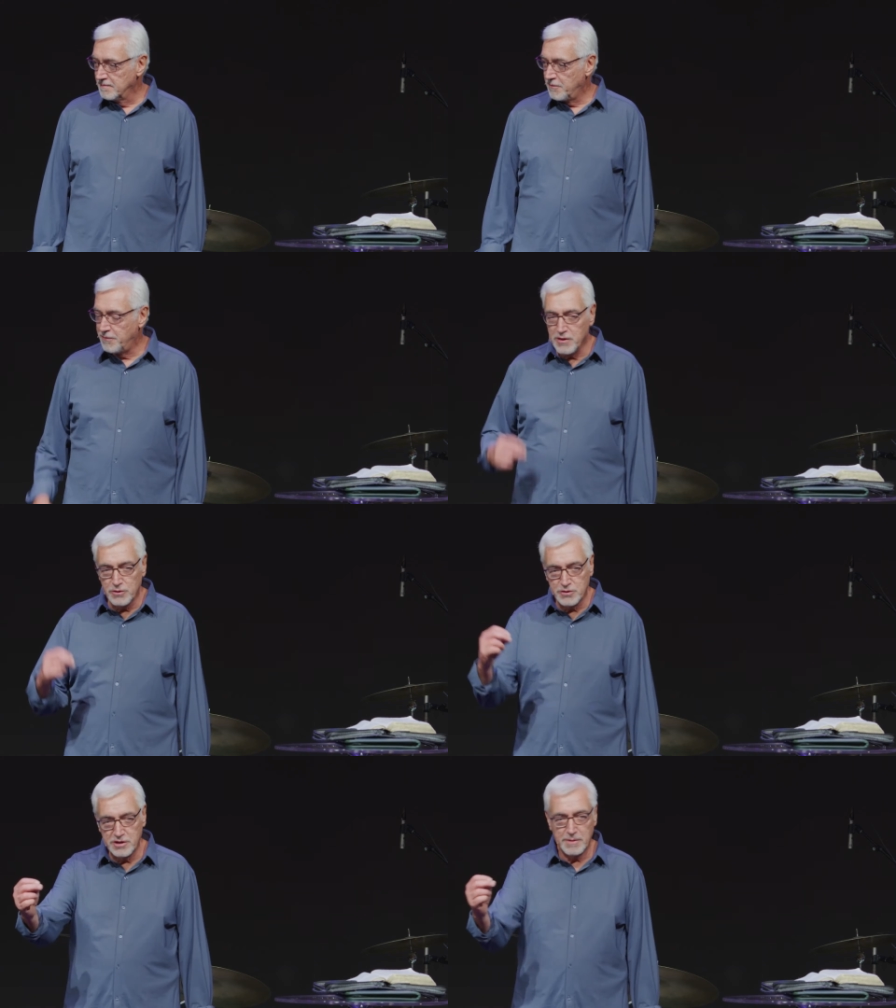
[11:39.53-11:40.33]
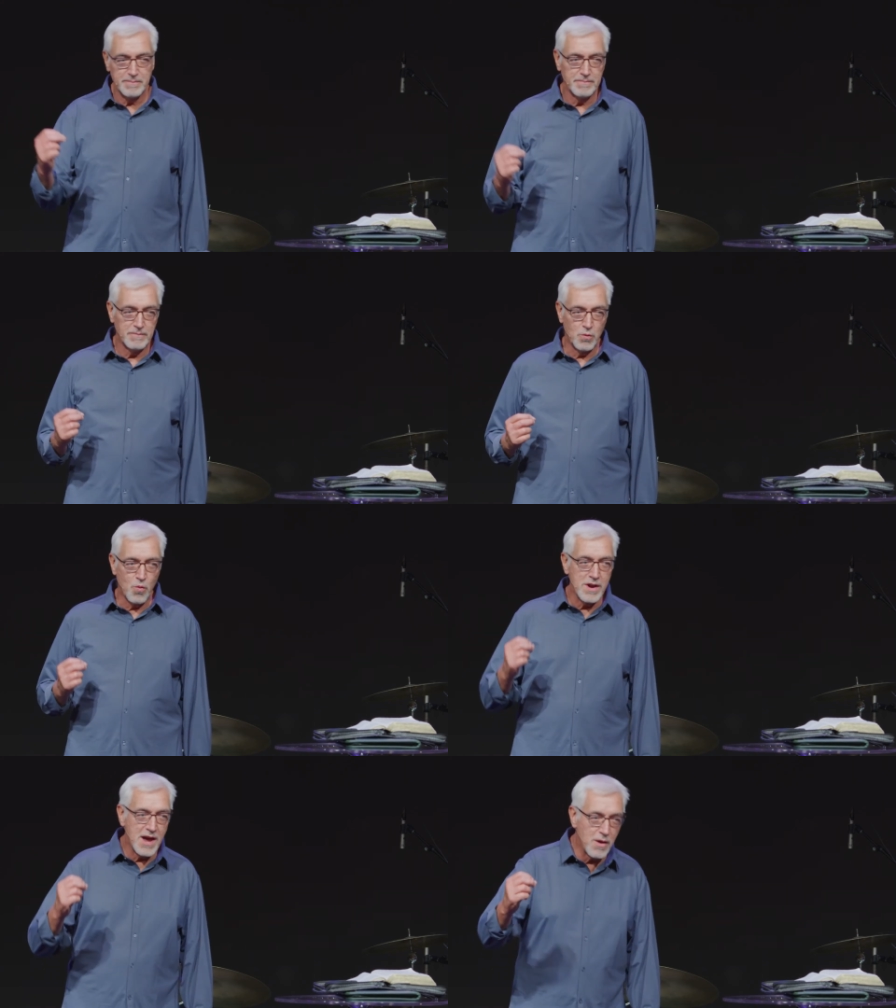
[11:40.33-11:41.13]
Fellowship,
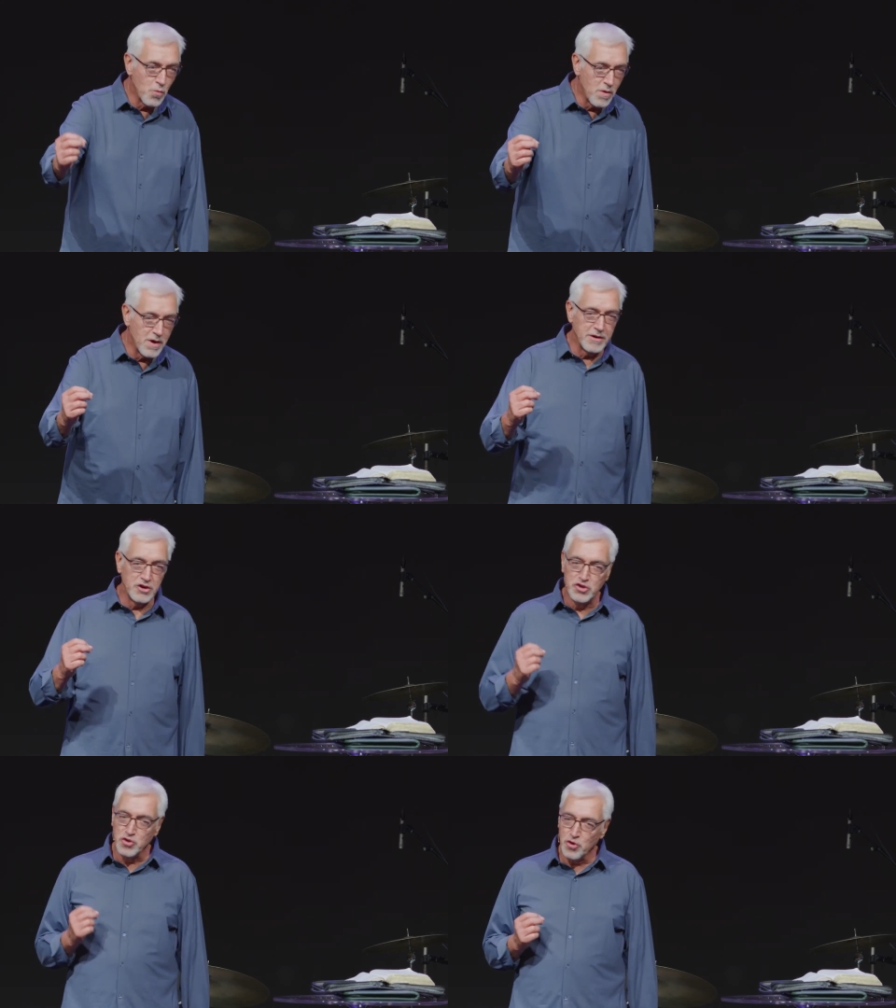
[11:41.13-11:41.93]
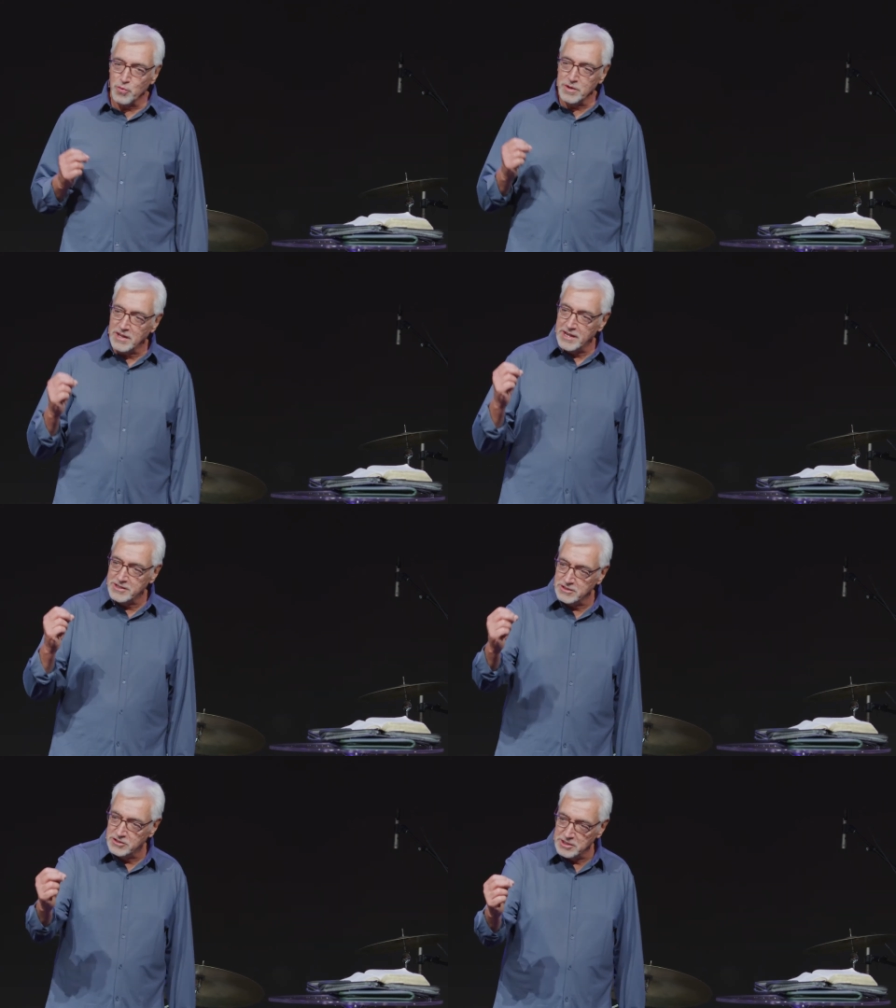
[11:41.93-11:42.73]
one on one, your
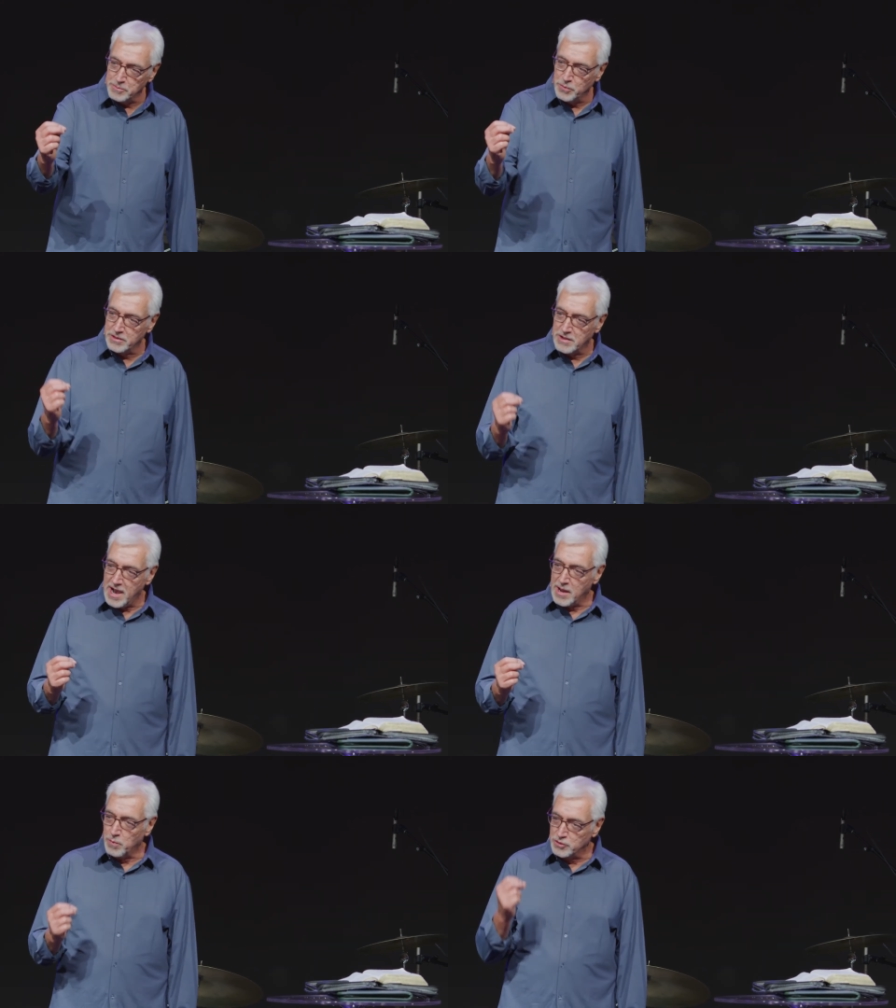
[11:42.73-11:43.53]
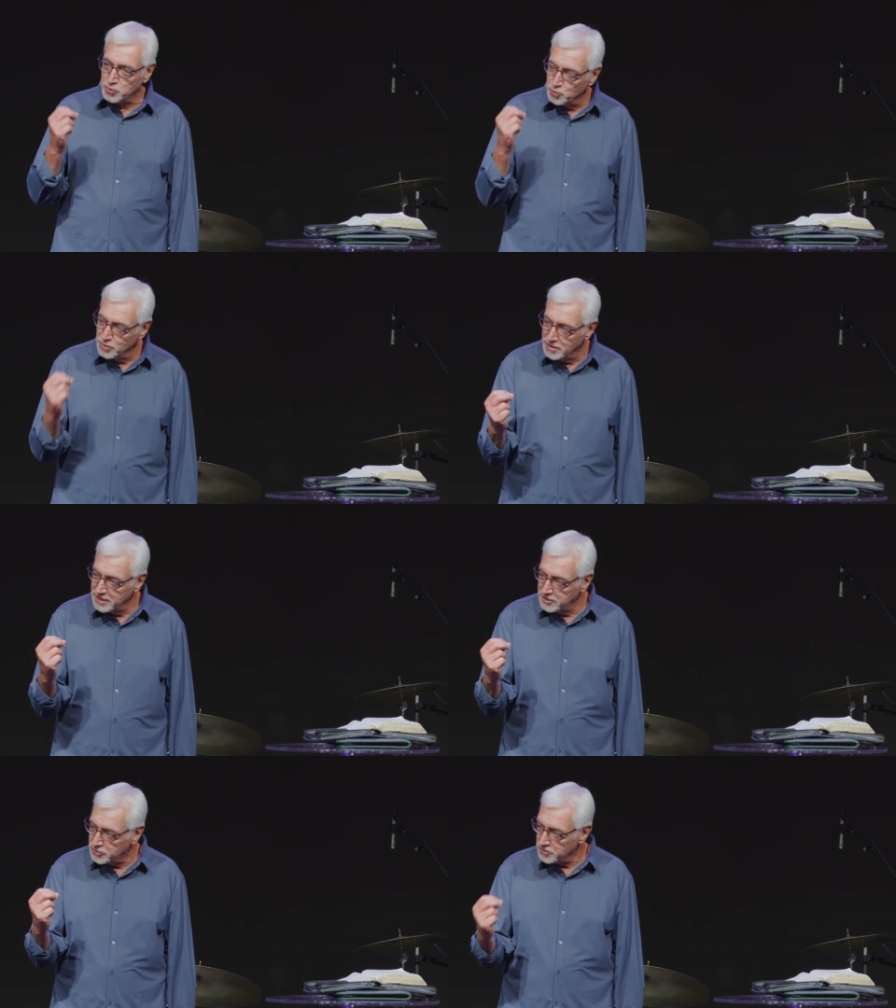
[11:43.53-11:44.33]
relationship with God, what's
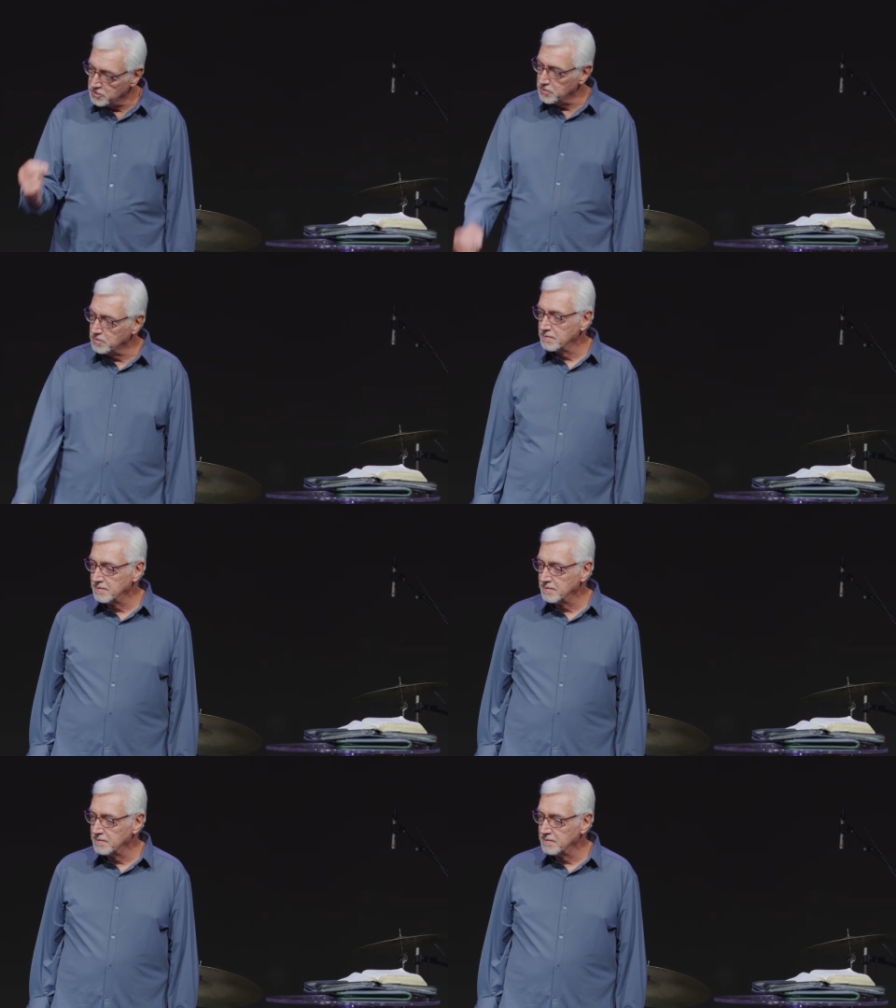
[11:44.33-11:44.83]
really true,